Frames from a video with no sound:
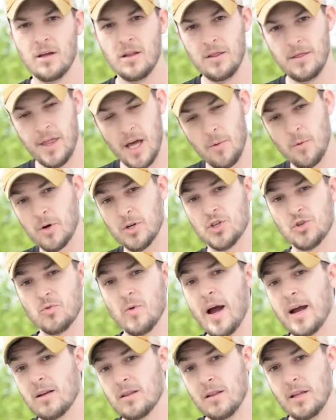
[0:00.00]
they were
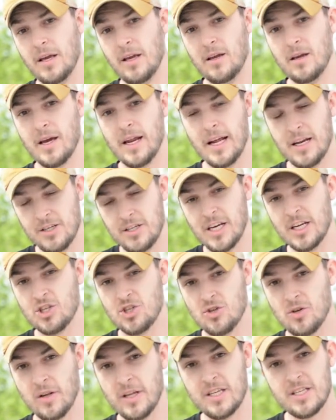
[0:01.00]
directly and
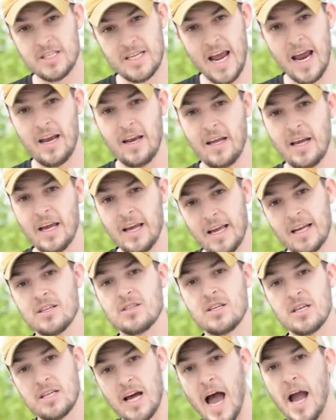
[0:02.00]
intentionally standing
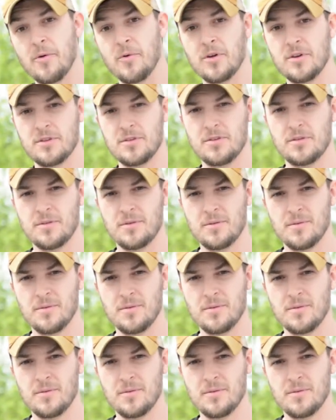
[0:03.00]
against a tyrant.